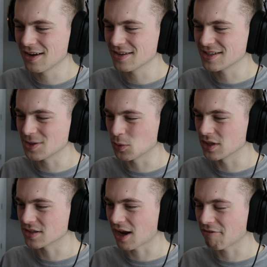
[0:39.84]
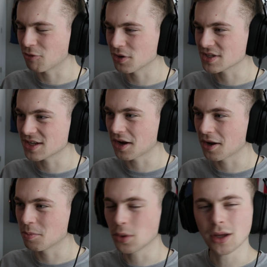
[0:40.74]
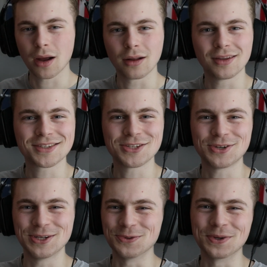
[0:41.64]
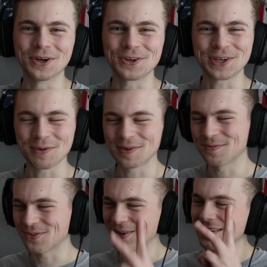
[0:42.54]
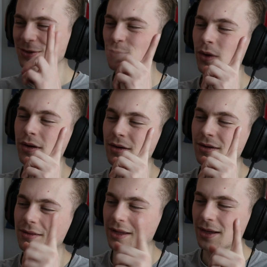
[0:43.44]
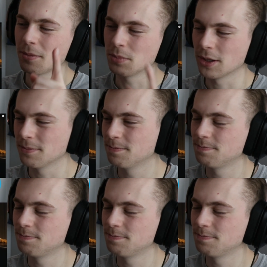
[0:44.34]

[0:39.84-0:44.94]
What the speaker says: see what he's got for us today. But yeah, let's get straight to it, y'all, shall we? 3, 2, 1, click play.